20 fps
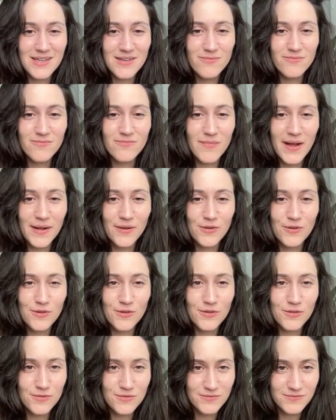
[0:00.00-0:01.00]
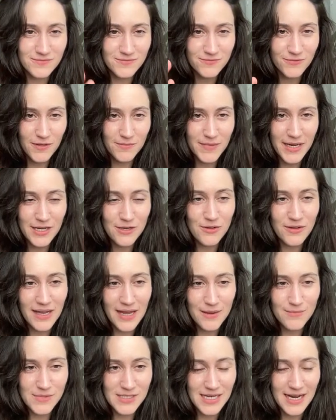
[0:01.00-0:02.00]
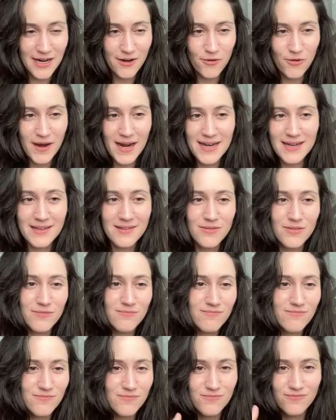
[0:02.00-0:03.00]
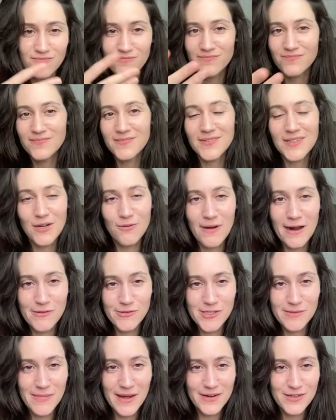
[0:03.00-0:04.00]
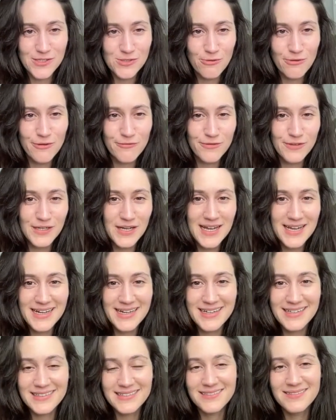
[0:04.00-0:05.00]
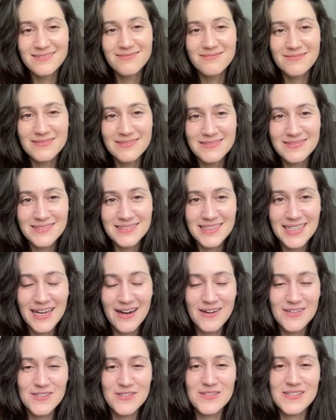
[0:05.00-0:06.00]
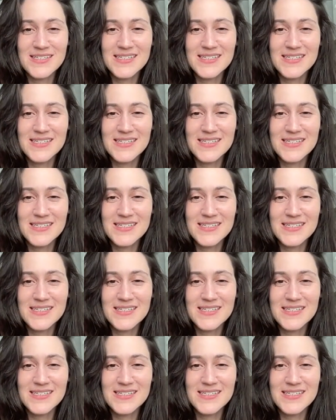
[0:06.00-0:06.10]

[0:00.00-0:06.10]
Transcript: Michael from Night Noon Games and I created. A roustabout is sort of a like character that